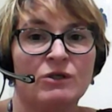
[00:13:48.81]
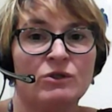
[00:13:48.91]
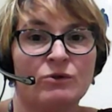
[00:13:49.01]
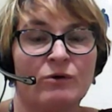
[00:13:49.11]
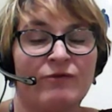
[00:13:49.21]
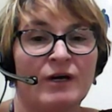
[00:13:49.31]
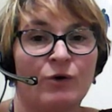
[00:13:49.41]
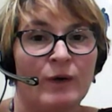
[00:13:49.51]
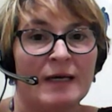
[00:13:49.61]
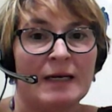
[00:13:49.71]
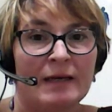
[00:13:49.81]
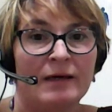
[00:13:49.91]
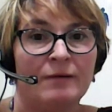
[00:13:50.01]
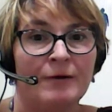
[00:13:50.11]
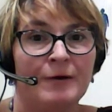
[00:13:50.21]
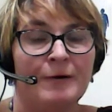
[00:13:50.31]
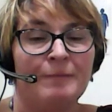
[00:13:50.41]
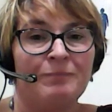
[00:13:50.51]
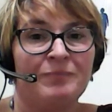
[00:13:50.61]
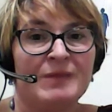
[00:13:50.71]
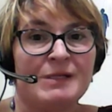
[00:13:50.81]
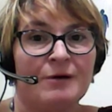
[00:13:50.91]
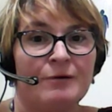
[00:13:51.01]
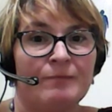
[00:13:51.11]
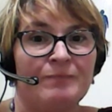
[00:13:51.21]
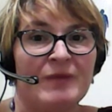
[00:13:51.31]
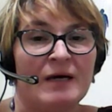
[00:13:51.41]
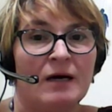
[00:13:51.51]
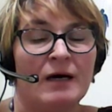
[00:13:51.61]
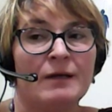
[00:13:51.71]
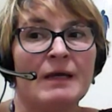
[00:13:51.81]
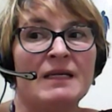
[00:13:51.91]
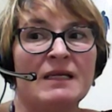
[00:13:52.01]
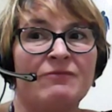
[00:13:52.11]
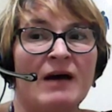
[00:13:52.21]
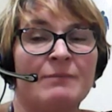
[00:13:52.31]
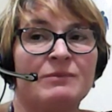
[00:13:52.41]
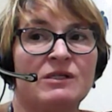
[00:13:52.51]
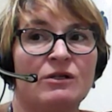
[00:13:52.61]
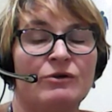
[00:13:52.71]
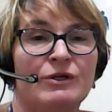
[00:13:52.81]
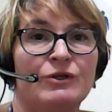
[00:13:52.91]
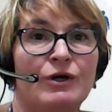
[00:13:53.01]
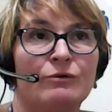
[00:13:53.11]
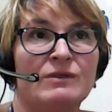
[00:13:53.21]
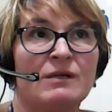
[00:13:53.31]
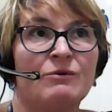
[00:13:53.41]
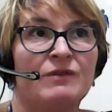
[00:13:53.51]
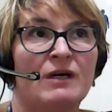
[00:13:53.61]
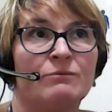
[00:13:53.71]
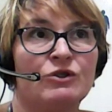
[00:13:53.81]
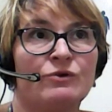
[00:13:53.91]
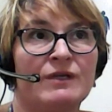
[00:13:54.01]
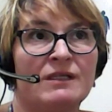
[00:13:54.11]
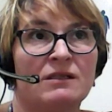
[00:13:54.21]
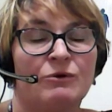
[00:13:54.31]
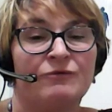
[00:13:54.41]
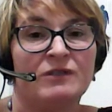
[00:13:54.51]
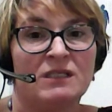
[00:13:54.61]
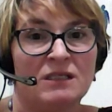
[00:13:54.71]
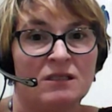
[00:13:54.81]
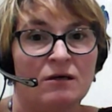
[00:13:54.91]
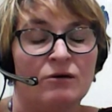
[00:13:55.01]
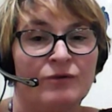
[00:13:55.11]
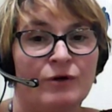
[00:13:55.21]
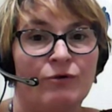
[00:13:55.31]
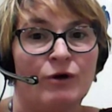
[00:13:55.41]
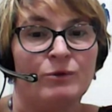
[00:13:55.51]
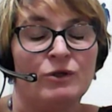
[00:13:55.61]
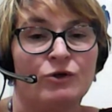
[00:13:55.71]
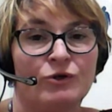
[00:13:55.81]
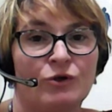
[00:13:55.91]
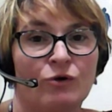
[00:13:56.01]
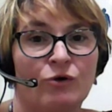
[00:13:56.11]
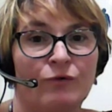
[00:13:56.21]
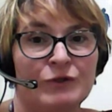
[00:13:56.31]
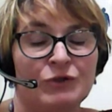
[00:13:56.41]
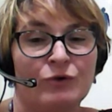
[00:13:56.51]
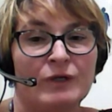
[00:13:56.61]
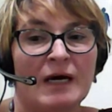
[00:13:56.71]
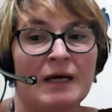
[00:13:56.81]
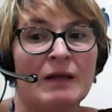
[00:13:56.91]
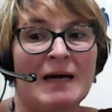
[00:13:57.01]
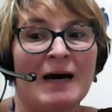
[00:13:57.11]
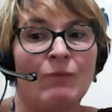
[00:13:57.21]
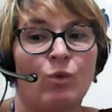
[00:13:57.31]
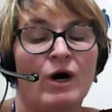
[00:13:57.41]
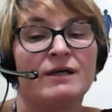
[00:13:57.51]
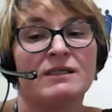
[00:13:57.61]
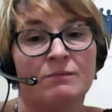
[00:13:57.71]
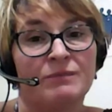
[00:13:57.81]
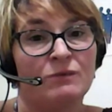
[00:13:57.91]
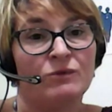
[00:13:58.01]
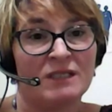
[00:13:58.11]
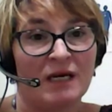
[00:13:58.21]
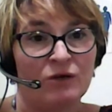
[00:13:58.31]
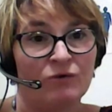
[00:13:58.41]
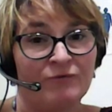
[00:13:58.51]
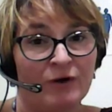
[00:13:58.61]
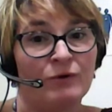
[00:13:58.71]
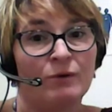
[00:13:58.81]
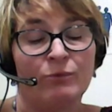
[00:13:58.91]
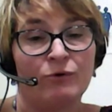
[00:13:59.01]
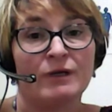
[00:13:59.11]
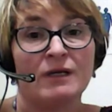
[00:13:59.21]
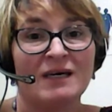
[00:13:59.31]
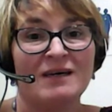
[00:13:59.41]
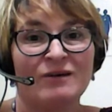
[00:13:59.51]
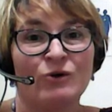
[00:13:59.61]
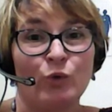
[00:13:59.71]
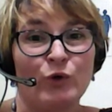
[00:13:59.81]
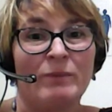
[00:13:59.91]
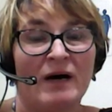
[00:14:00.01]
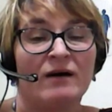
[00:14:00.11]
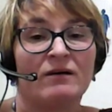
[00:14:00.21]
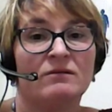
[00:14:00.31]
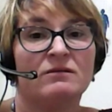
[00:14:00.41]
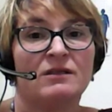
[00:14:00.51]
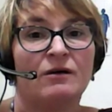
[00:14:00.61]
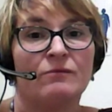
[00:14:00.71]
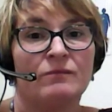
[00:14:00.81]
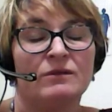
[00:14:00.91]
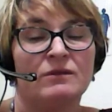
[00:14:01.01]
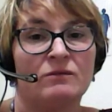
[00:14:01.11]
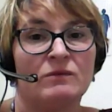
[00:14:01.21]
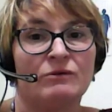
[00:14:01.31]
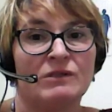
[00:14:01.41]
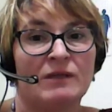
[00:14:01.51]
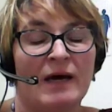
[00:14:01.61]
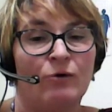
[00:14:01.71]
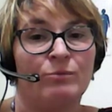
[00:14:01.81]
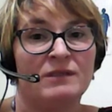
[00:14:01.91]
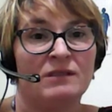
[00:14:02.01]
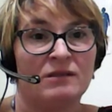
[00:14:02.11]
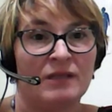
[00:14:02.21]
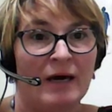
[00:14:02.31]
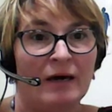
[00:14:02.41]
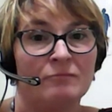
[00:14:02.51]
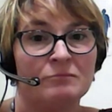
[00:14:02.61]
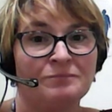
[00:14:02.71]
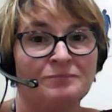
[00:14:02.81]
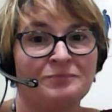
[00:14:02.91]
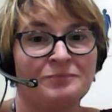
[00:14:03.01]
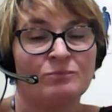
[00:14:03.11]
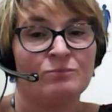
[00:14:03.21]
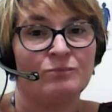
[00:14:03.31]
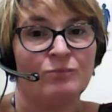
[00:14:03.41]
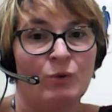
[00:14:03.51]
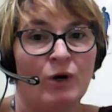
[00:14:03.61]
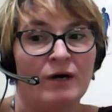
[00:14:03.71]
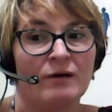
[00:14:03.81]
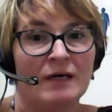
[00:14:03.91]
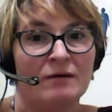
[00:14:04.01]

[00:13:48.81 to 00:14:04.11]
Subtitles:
We will do it very quickly. So, and if absolutely, you know, I'm sure there's some offices that are open. You could knock on the door, and at worst, somebody would take your phone number and call you back. So there's help is there. We're working.